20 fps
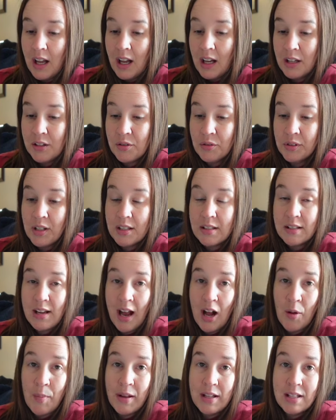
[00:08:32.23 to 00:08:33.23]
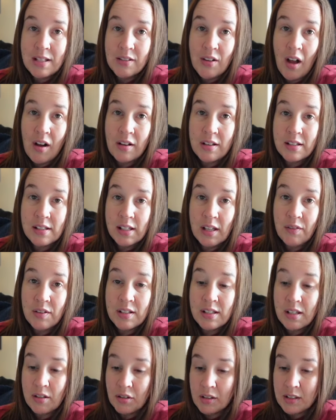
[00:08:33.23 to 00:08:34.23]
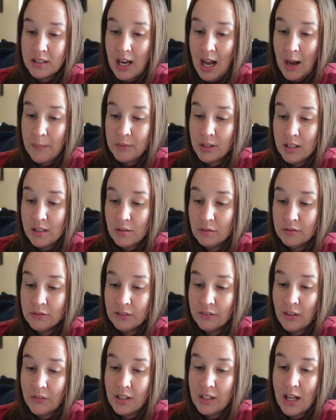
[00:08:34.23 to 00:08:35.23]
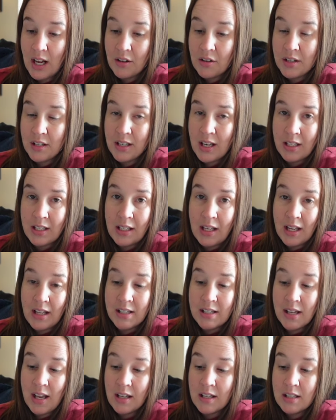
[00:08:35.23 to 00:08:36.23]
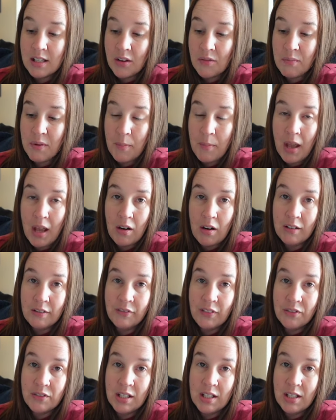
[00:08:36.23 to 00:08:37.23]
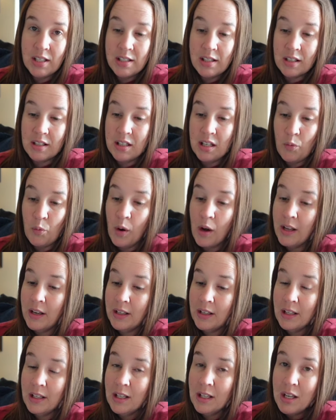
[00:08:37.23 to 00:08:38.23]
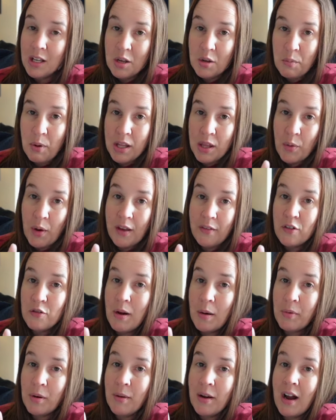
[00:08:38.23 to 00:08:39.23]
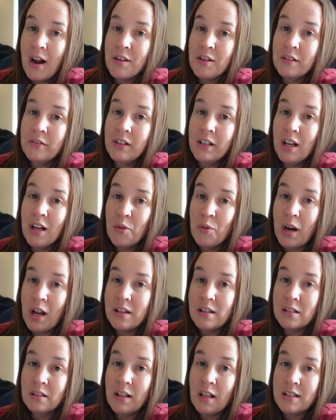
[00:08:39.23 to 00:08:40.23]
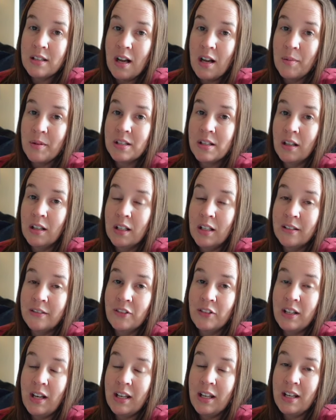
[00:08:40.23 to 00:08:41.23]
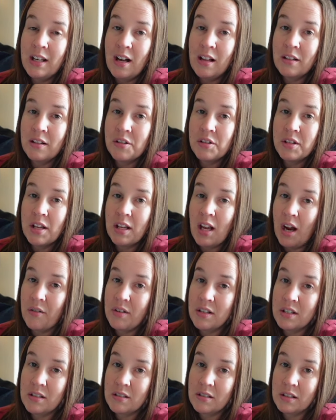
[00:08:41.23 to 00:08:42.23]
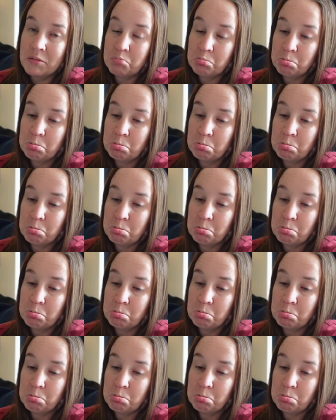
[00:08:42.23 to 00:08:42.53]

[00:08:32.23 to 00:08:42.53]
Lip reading: I sold this Talbot's long sleeve silk top. This sold for $50.99, giving me a payout of $15.61. By the way, if you remember my other video when I sold that Talbot's cardigan for $90, it got returned.